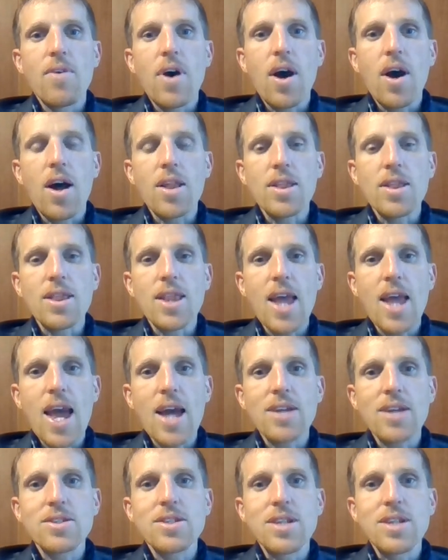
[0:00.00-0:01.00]

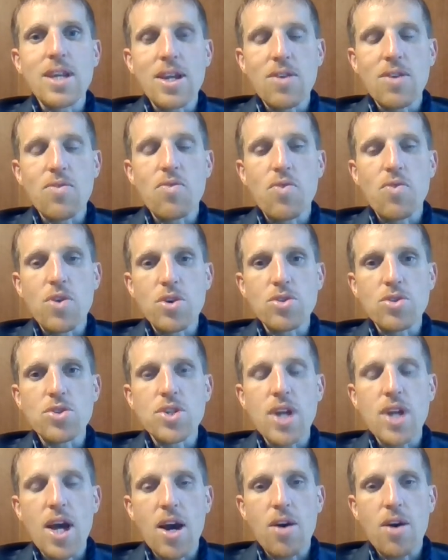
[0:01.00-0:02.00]
last in,
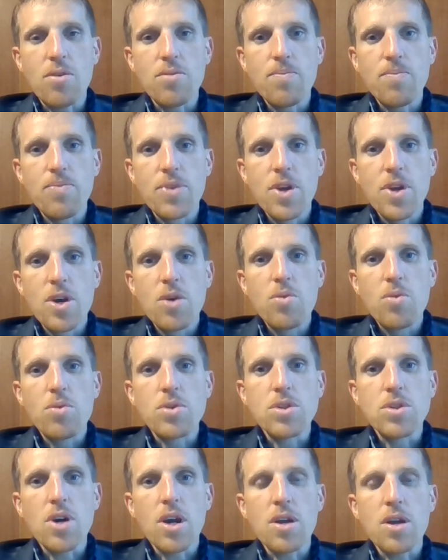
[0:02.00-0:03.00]
first out,
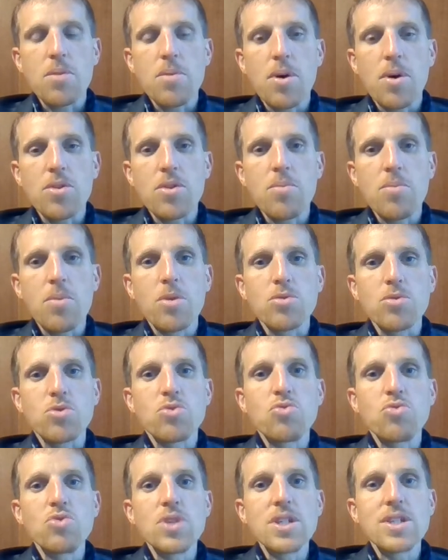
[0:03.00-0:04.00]
we're talking about the
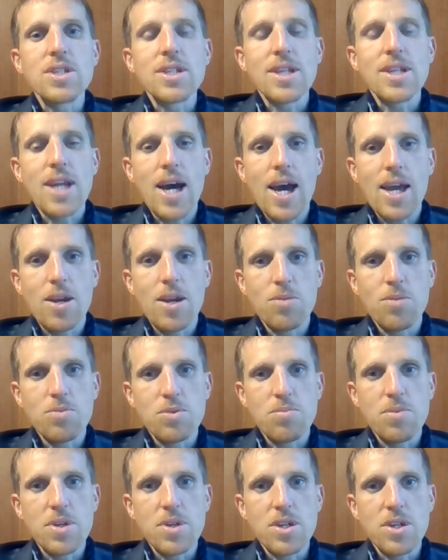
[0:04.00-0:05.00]
most recent
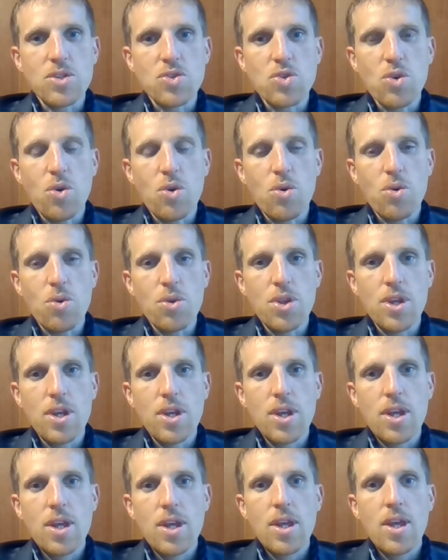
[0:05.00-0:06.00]
items being sold
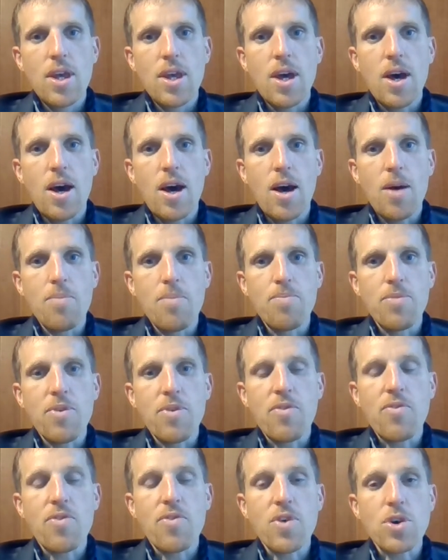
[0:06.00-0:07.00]

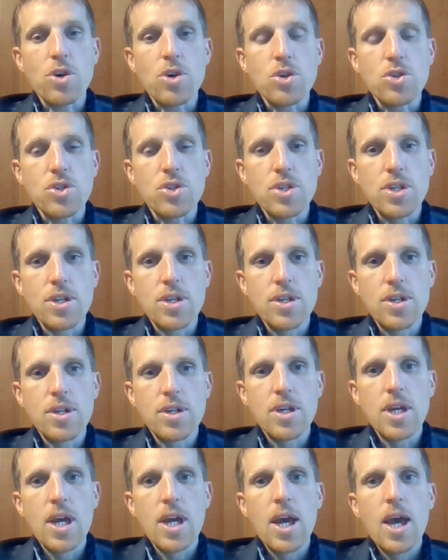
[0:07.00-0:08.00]
first.
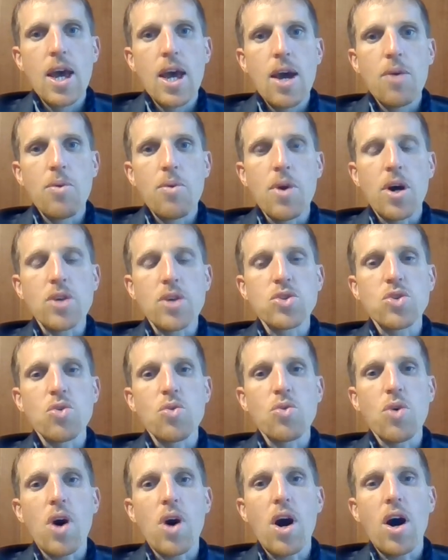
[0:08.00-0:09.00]
We
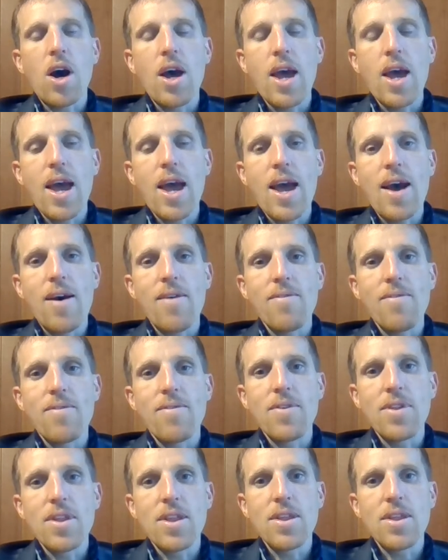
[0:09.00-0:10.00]
also
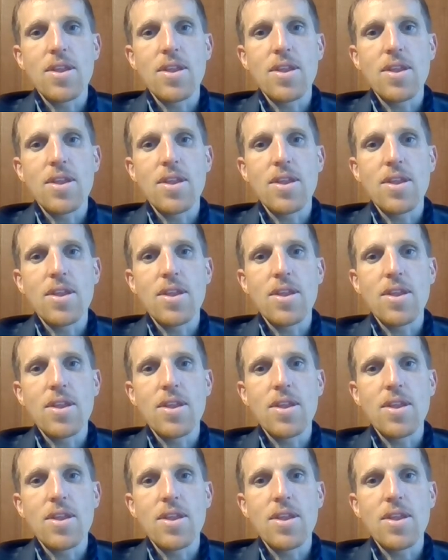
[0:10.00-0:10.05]
have